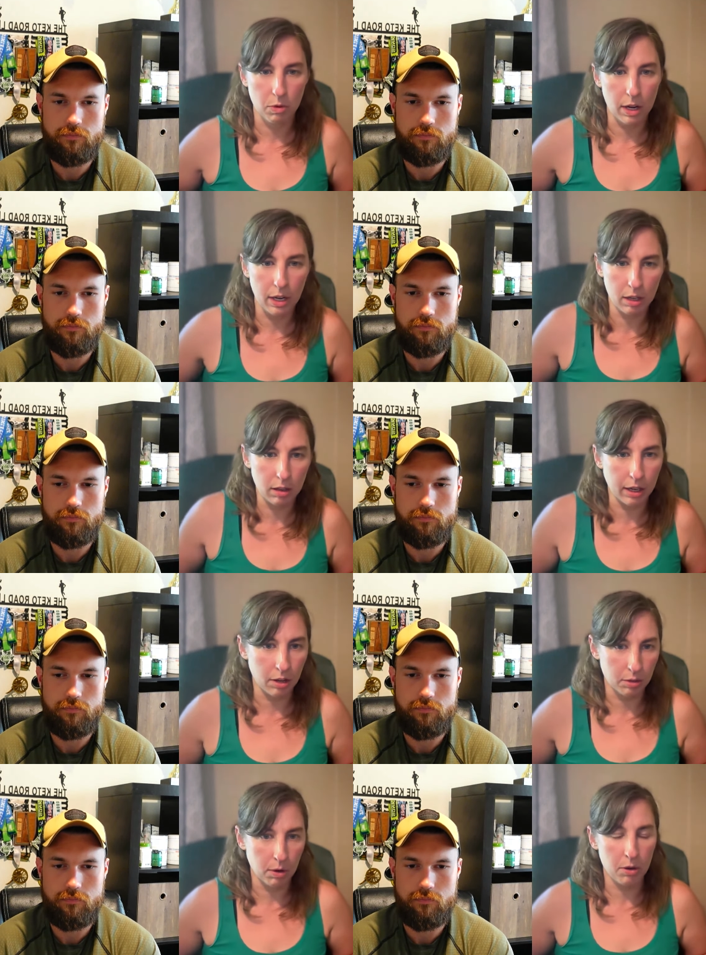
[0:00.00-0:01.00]
Speaker 1: running like
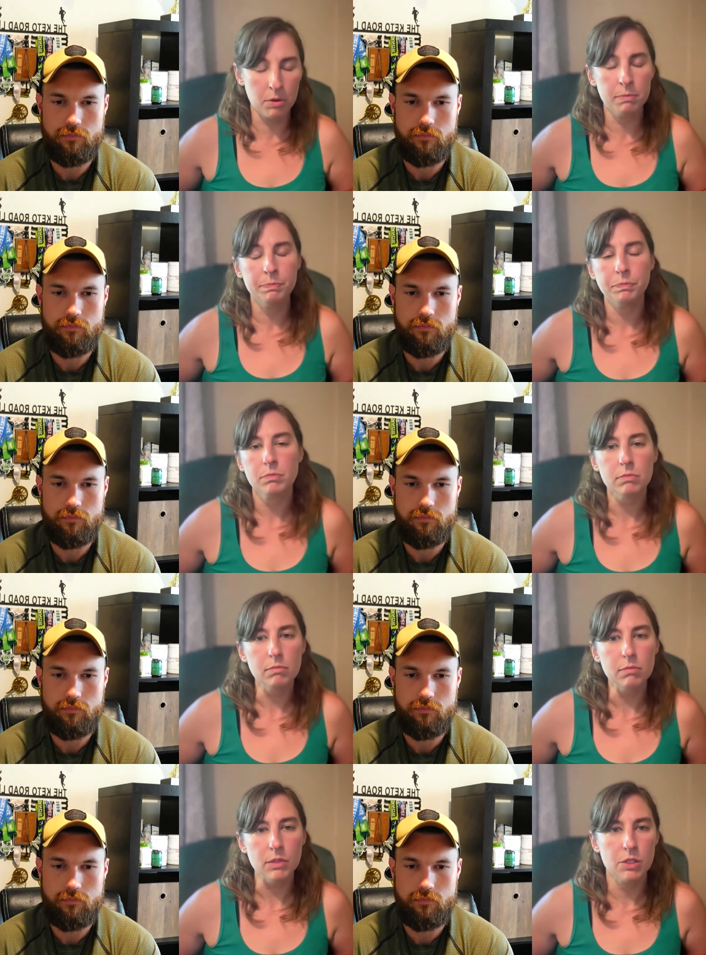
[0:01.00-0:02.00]
on the road.
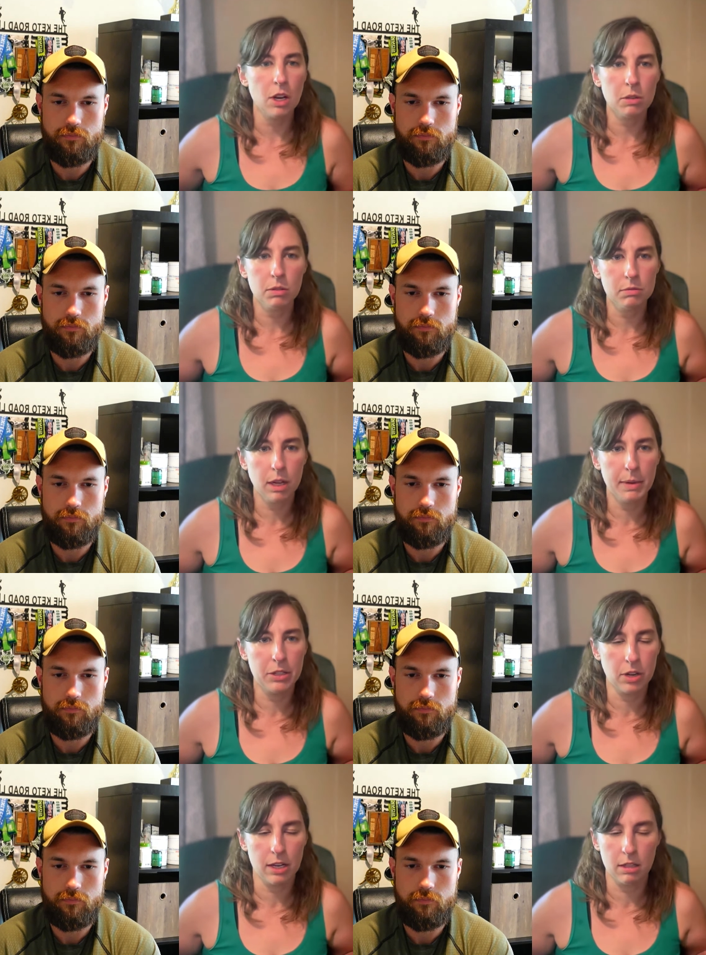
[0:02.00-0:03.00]
So I
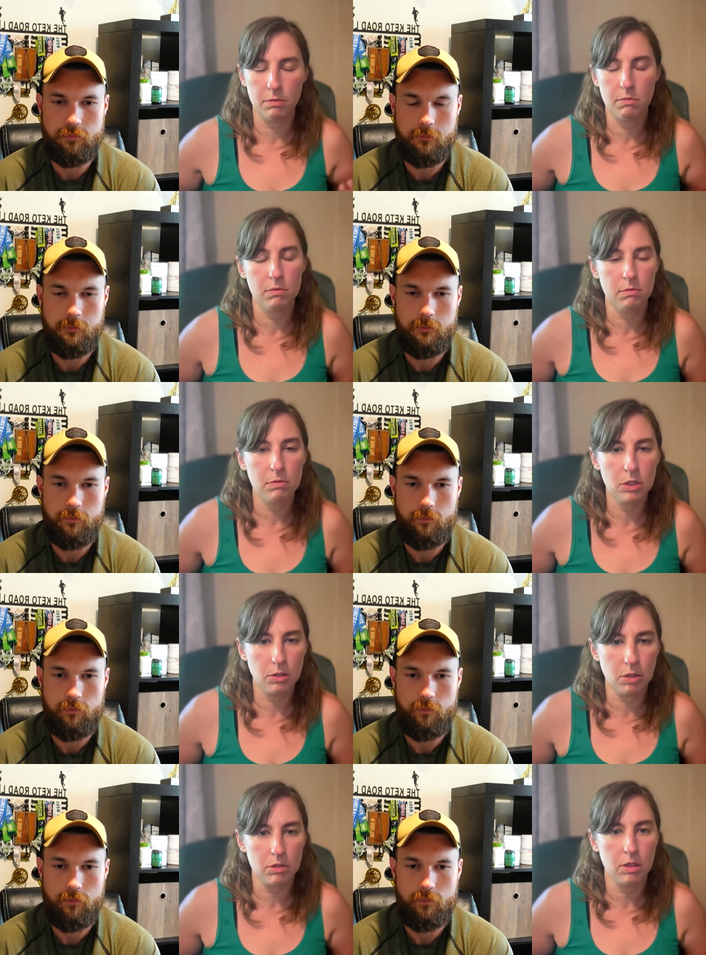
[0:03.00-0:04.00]
might try to
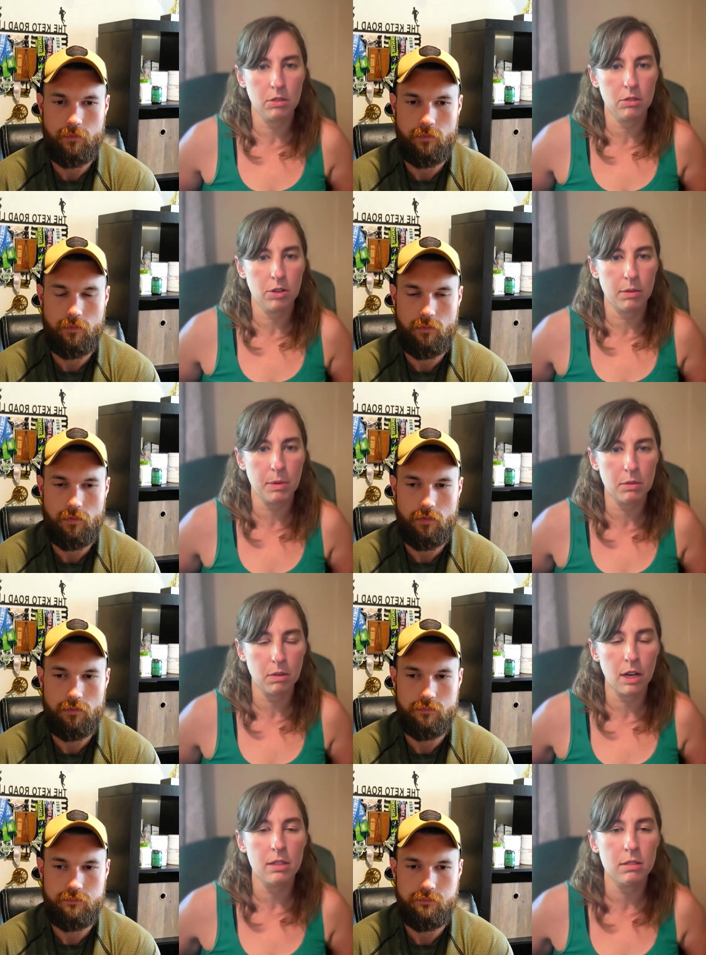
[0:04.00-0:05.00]
do those little treadmill
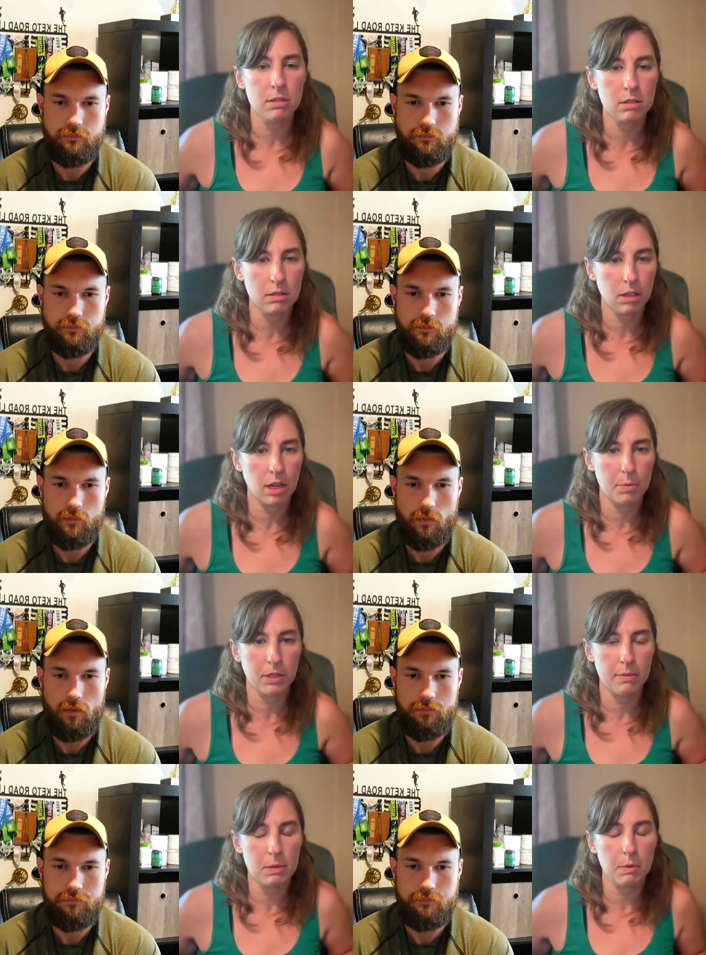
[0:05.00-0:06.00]
runs a couple
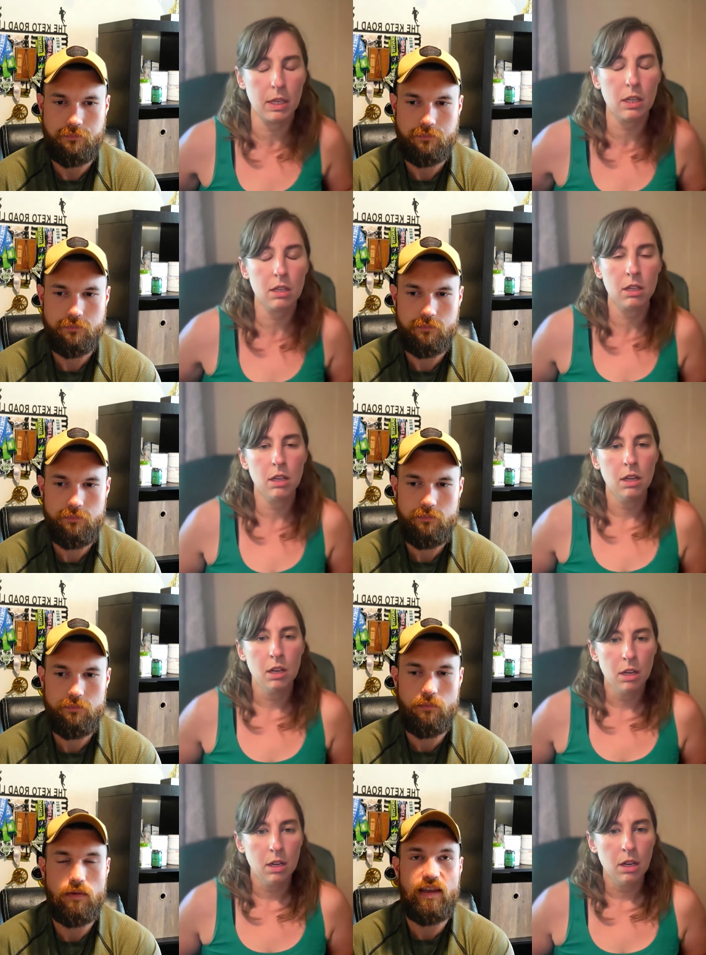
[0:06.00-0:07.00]
times a
Speaker 2: week.
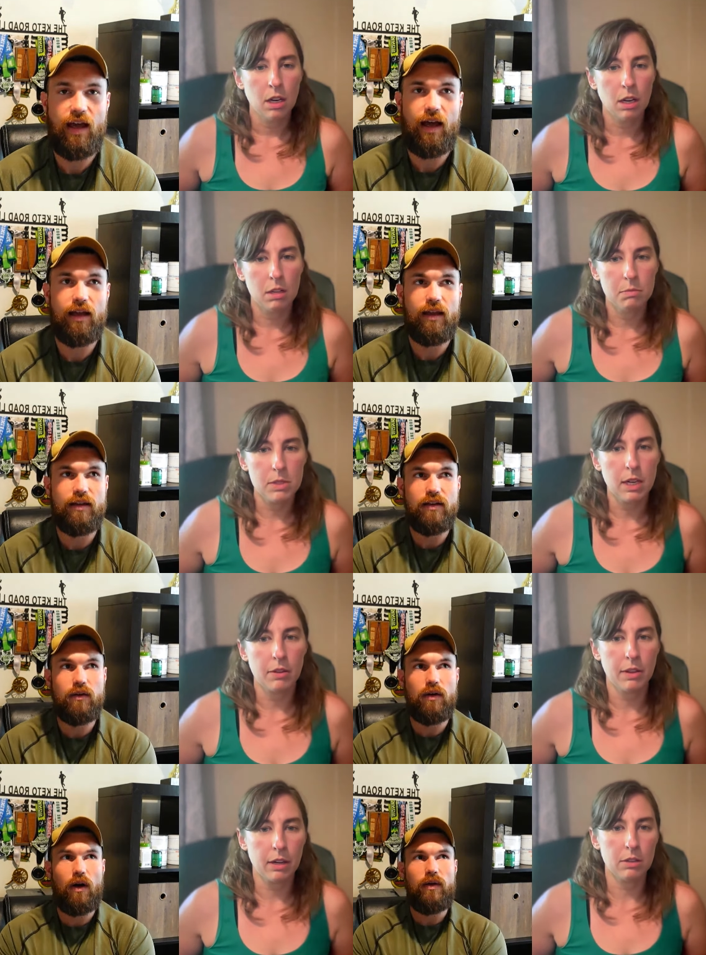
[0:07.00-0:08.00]
Yeah, I, I
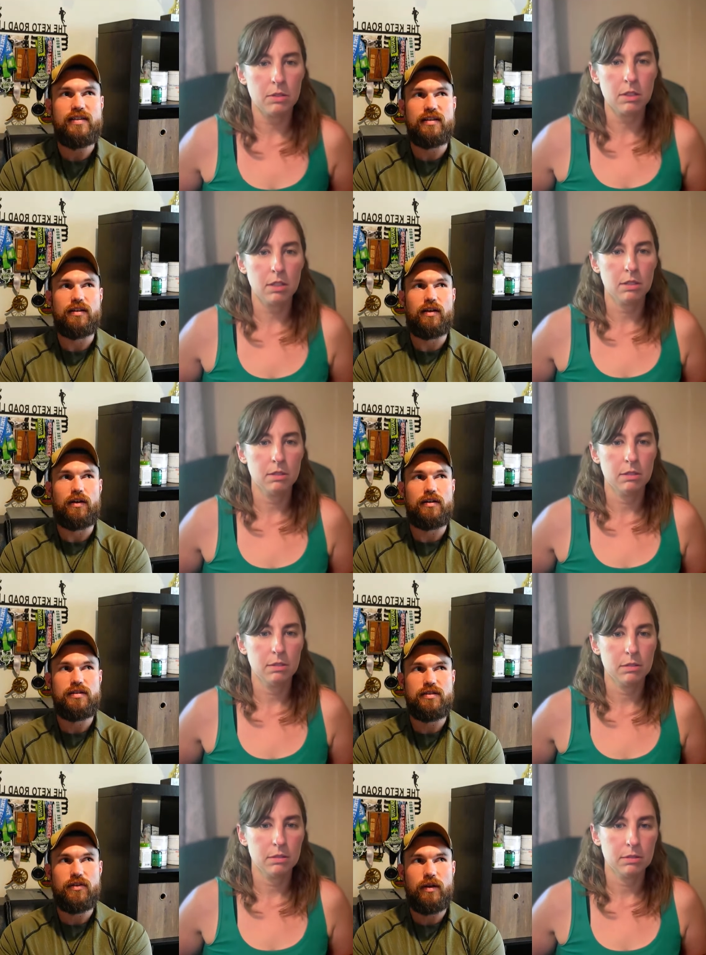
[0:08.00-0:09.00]
don't always encourage the
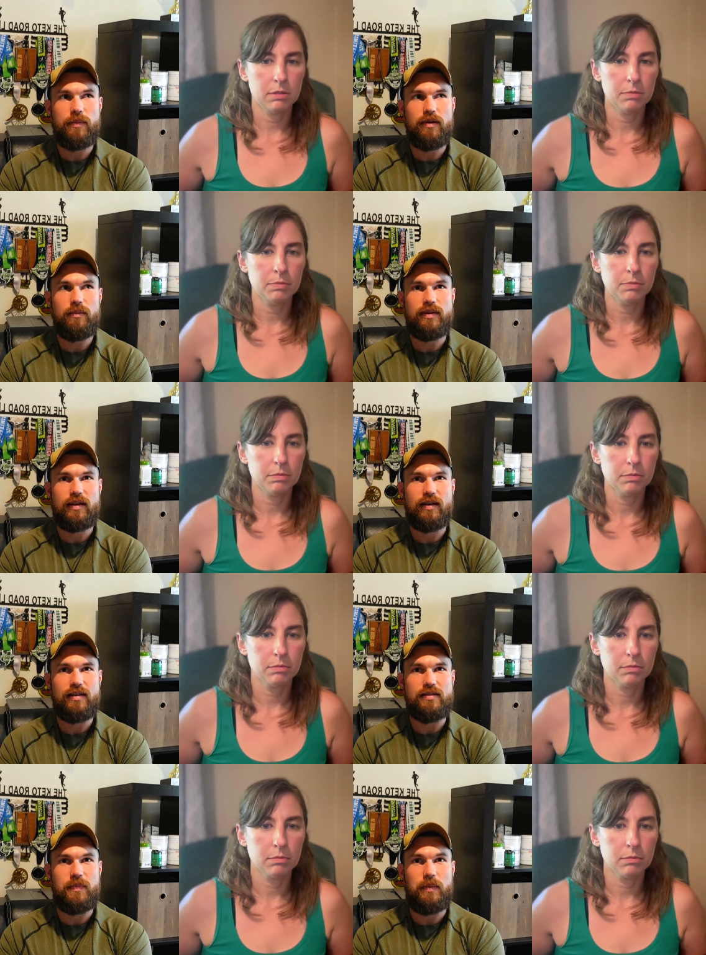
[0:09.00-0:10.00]
treadmill
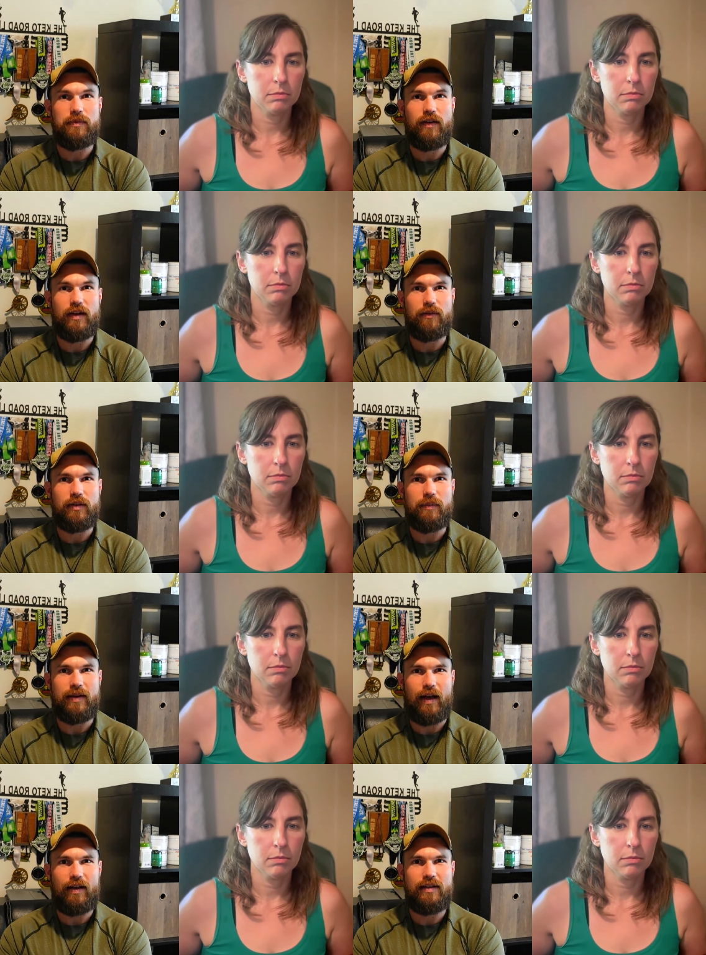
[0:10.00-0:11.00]
because people find it really
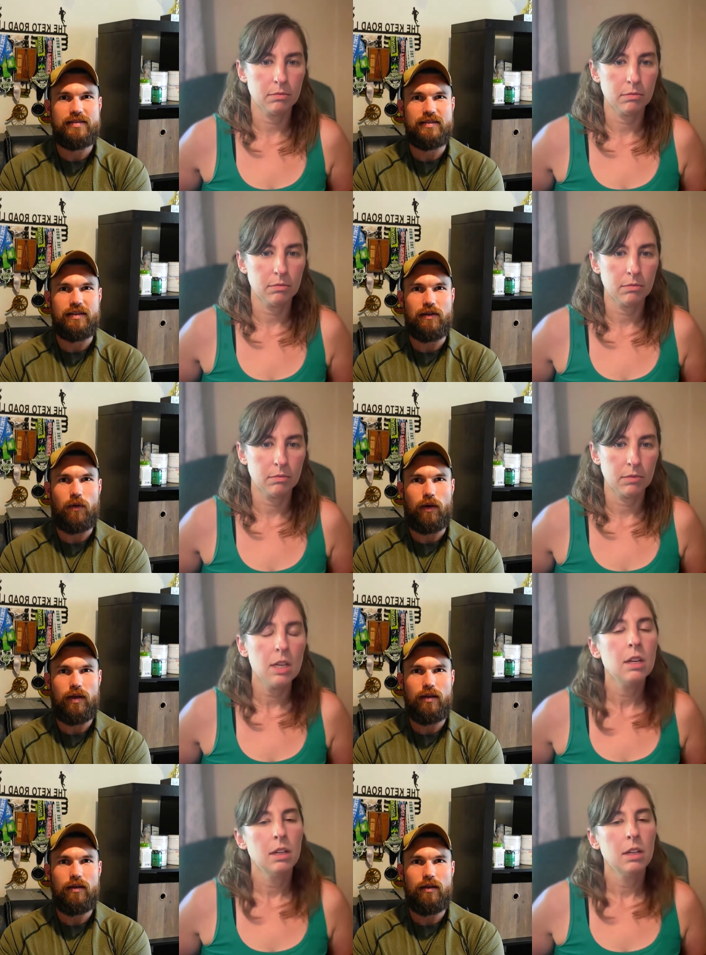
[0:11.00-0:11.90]
monotonous and annoying.